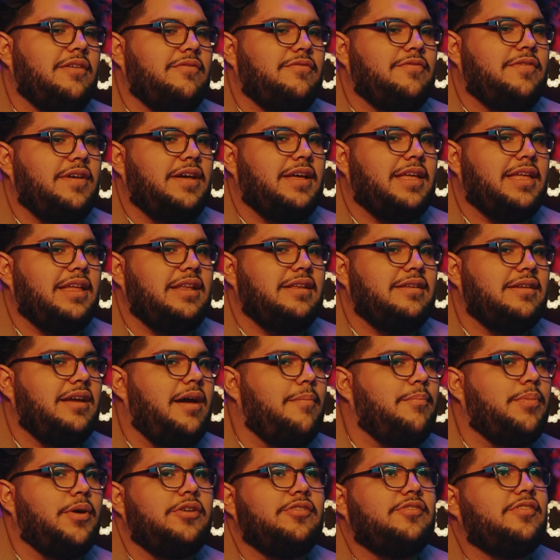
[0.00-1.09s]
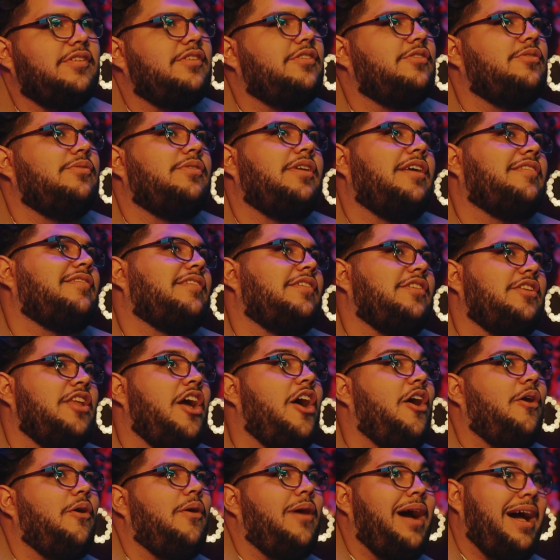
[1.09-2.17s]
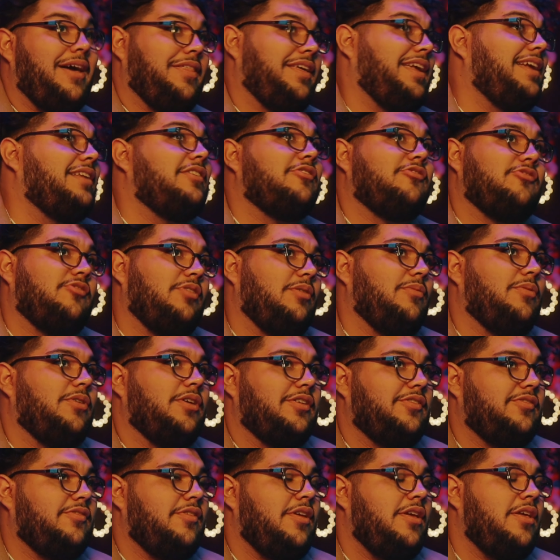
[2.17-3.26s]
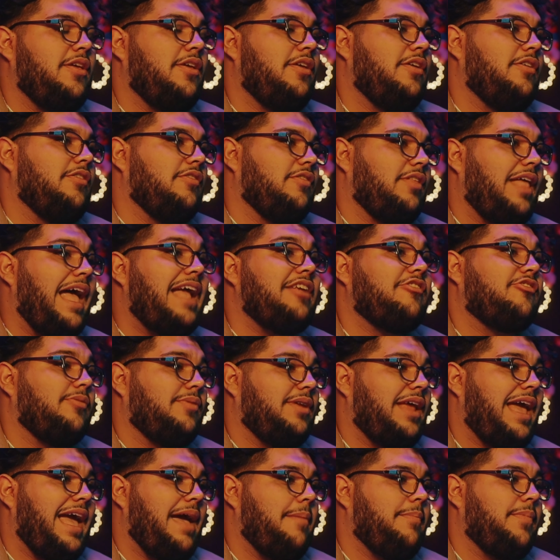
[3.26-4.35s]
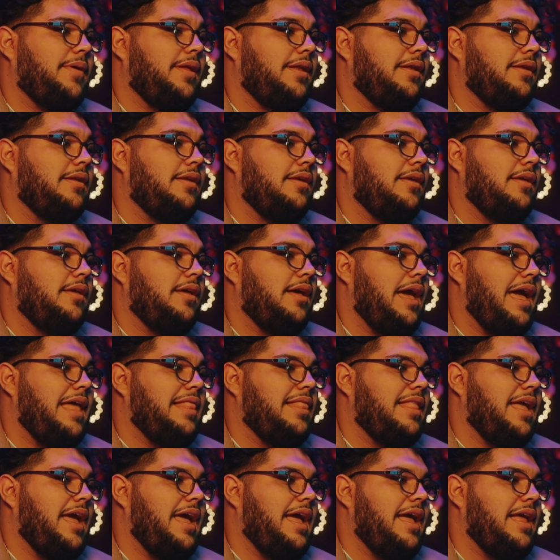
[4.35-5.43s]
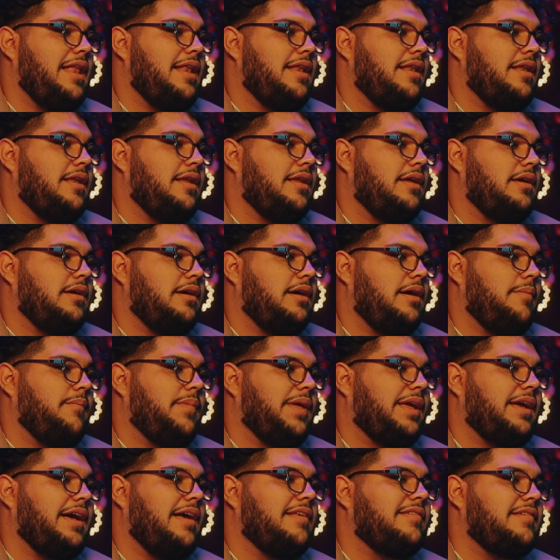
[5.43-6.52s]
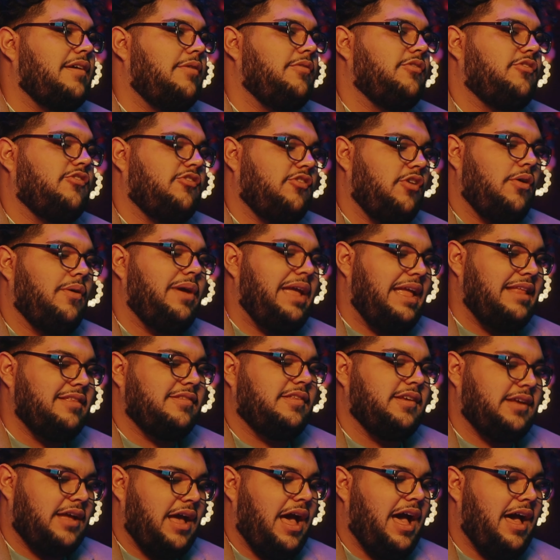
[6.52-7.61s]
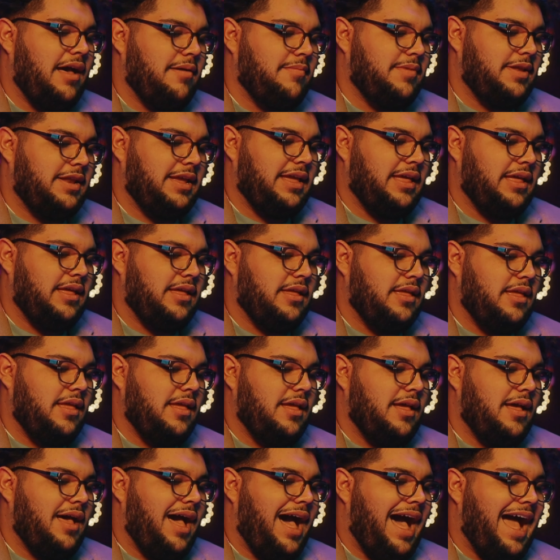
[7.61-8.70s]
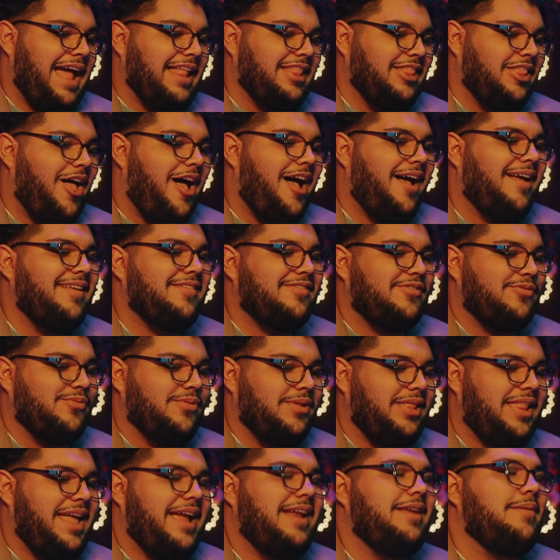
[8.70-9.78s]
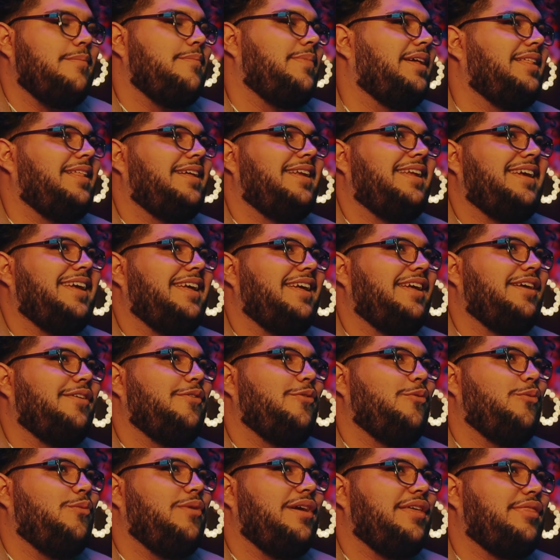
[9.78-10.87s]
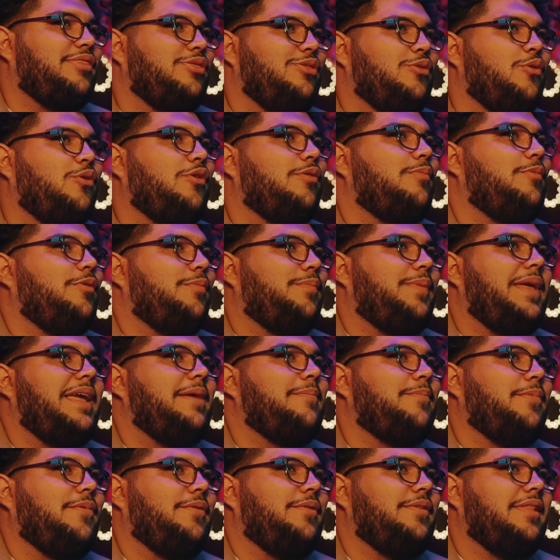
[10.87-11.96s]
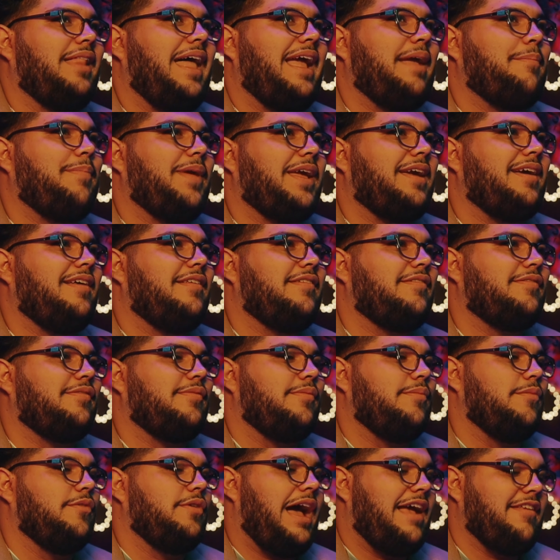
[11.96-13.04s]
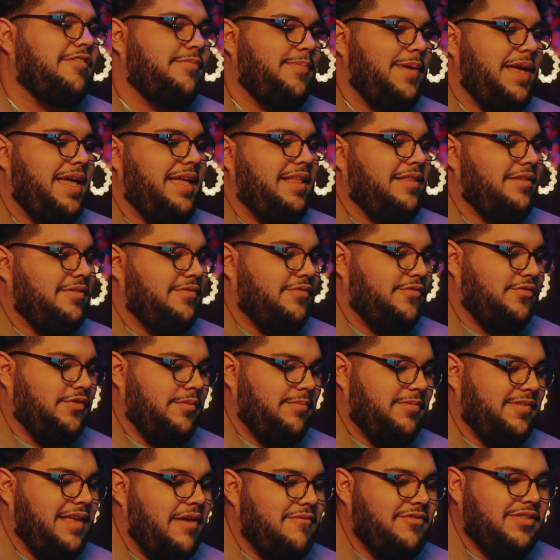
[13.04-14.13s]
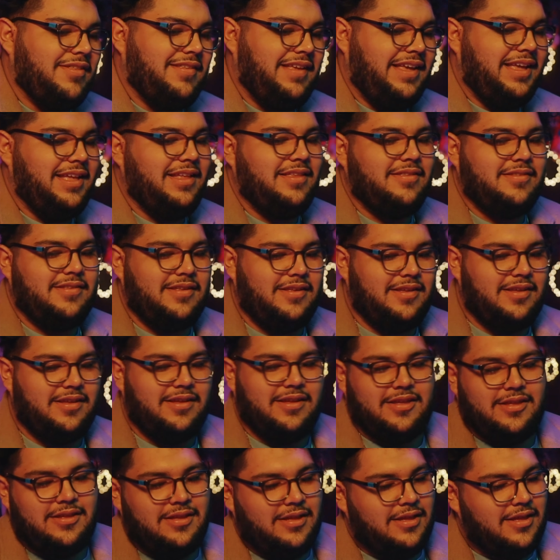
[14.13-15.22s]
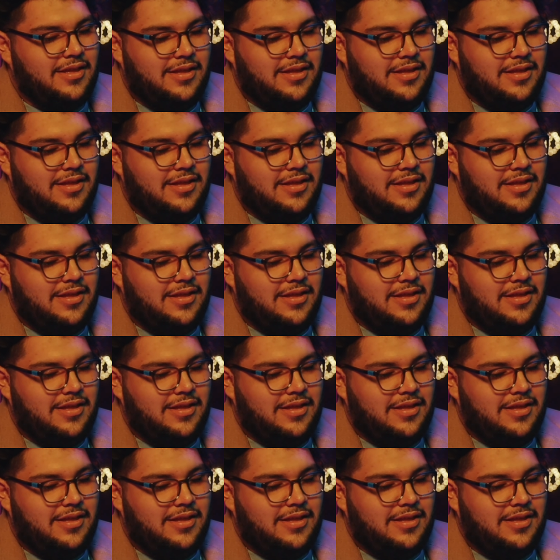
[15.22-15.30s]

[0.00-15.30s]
of fucking a person who doesn't know how the industry works. That shit would happen. And then because I was so into comedy, I lost relatability with normal people. Like, because I spent from 17 to,